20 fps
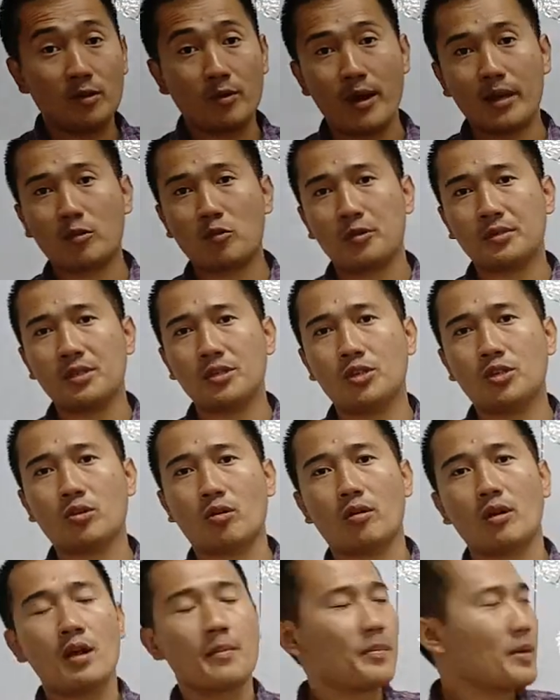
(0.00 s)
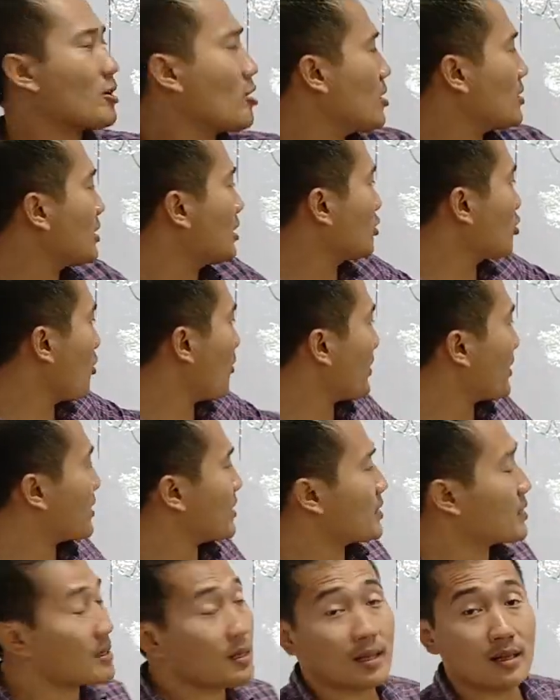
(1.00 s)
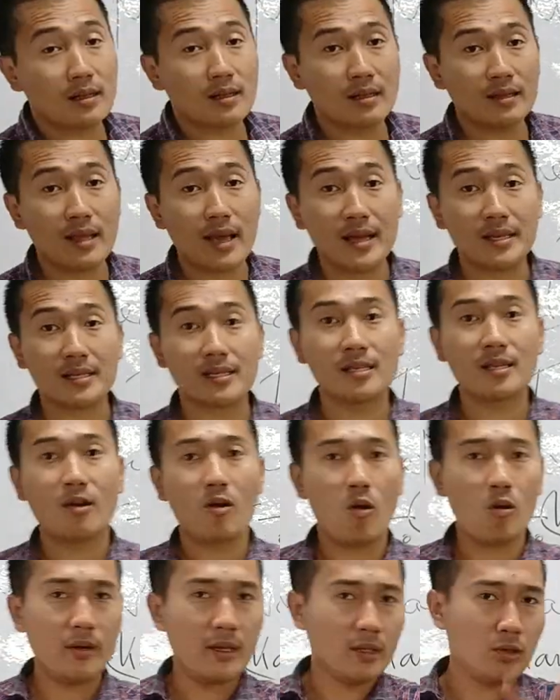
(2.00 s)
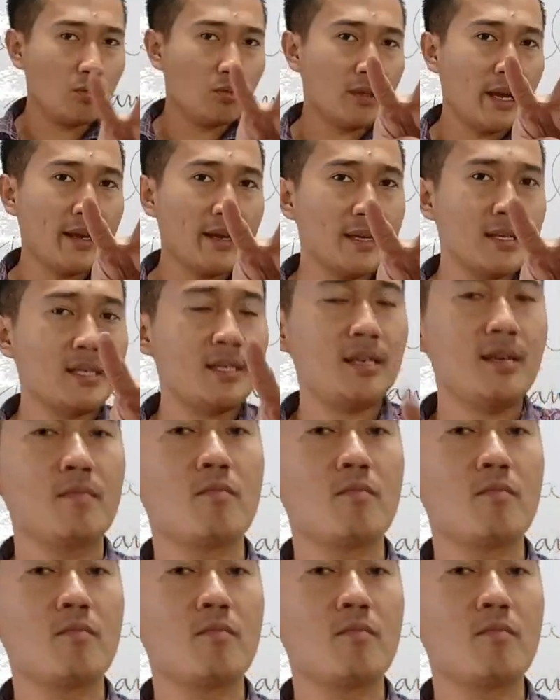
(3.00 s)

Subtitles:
to 8 questions short because the topic is less. Only 2 dynasties